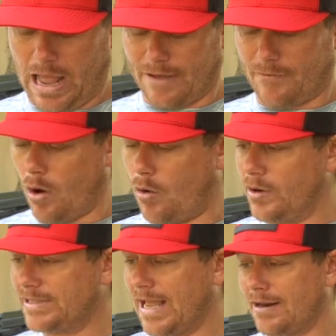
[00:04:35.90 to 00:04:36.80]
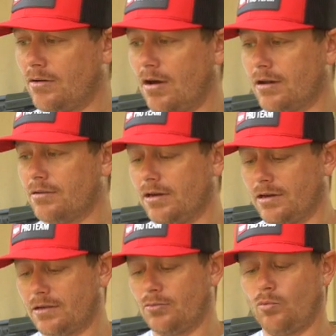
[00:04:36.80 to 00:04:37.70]
I've always had a lot of
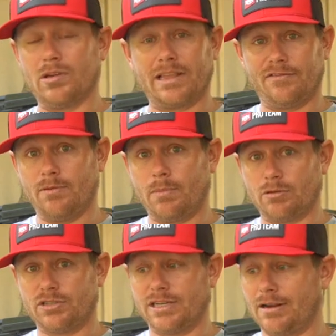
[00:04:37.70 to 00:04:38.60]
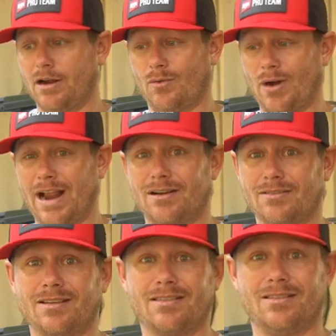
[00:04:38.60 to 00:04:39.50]
luck with a football jig
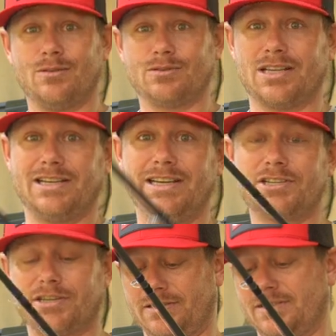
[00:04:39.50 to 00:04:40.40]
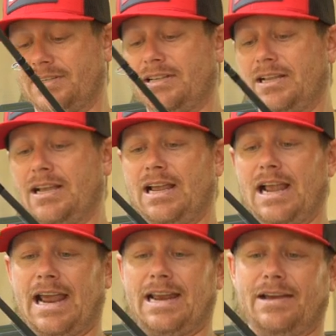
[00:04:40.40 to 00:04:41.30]
around those conditions,
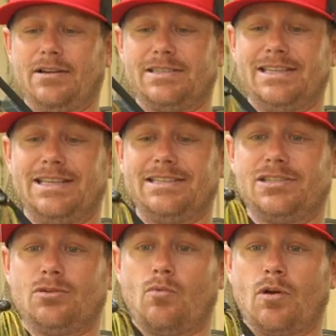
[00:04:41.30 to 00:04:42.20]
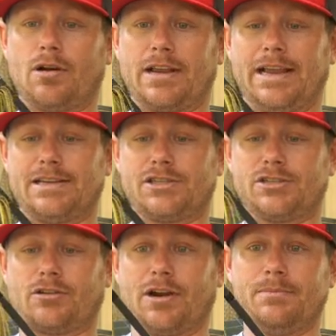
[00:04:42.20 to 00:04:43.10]
and it tends to work
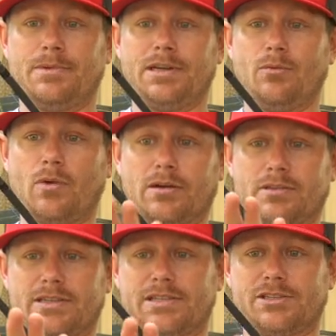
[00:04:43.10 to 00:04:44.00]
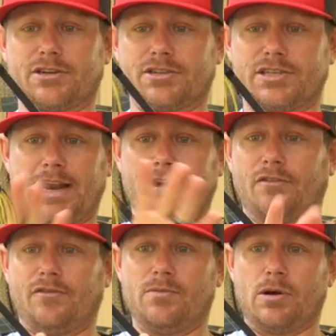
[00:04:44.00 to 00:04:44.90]
extremely well. This is your
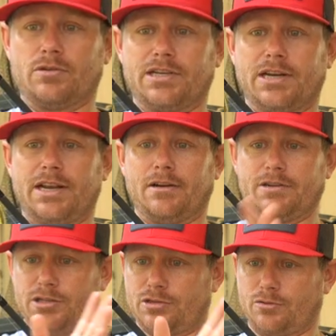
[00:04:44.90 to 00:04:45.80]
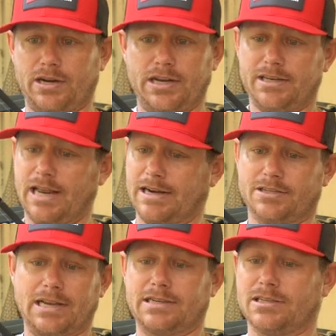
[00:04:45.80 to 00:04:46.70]
standard football jig here, just rigged. I
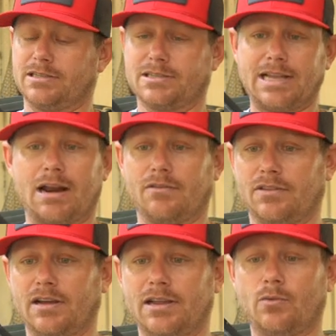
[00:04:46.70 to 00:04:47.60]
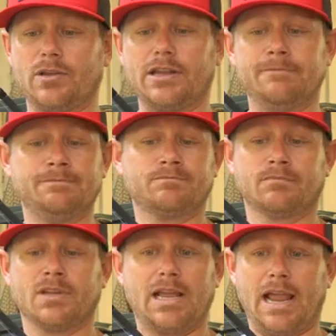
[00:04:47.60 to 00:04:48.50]
just actually just got off the lake with it,
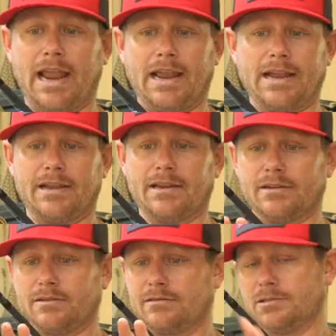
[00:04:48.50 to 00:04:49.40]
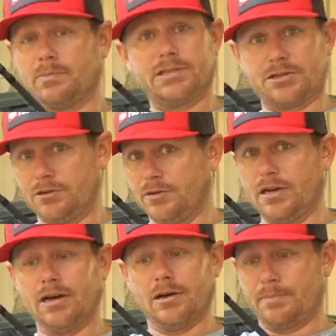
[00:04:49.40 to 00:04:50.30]
and it's been chewed
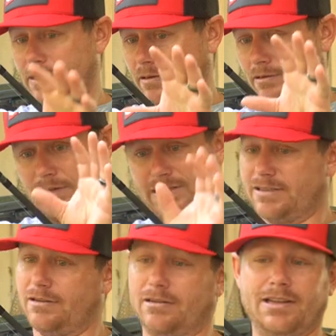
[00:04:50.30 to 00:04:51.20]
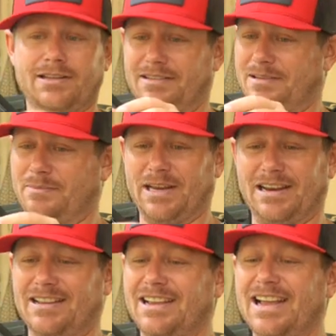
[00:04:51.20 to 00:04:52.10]
up, and they still, I
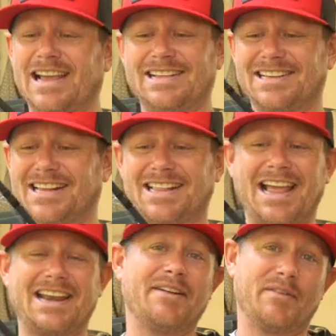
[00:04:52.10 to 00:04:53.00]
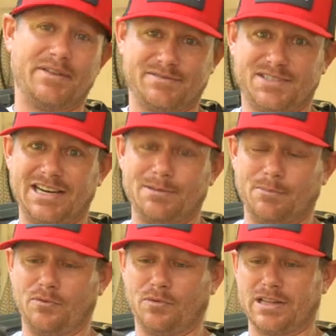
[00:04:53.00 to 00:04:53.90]
mean, it's like they hadn't ever even seen it
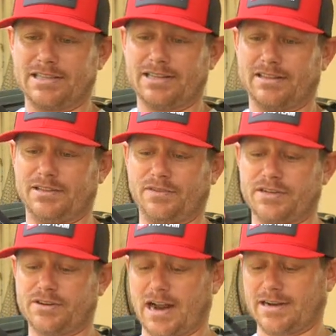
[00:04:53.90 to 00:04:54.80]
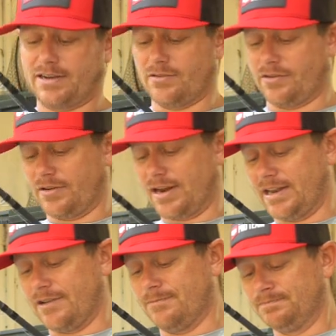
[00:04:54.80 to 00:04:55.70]
before. That's how these fish are acting on it right
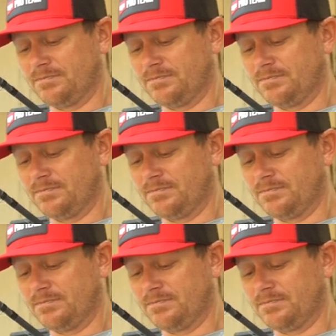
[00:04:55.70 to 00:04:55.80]
now.